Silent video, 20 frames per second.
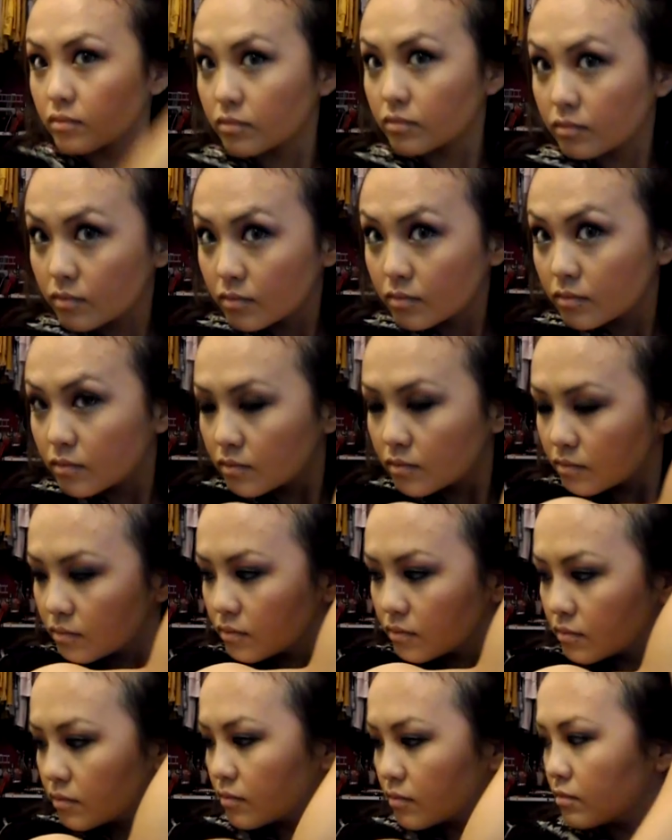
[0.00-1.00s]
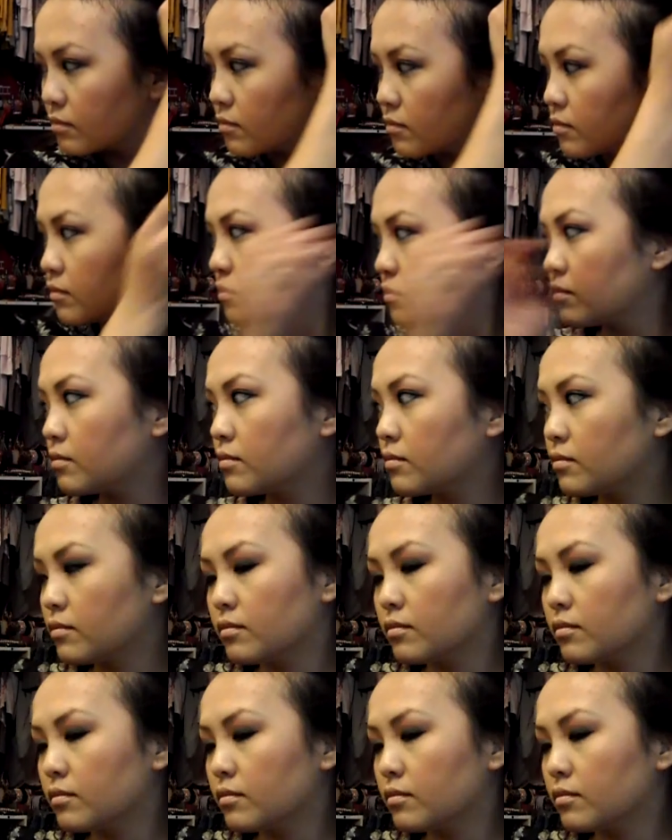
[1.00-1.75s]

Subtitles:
No one is speaking in this clip.